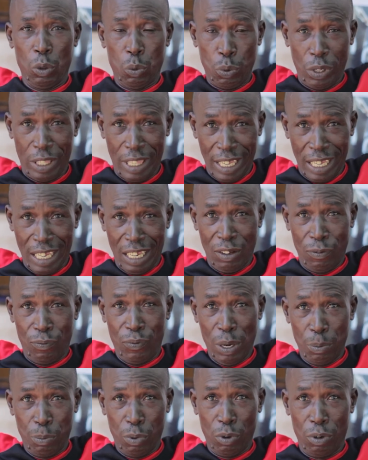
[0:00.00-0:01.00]
with the
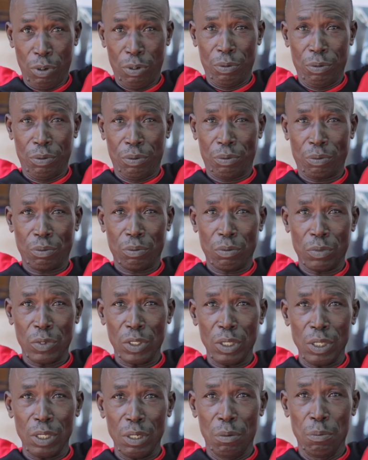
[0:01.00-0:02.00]
Favour,
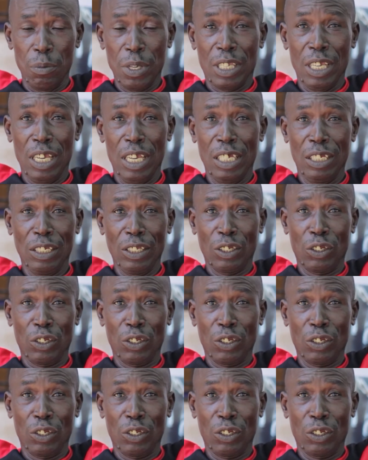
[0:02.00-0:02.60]
making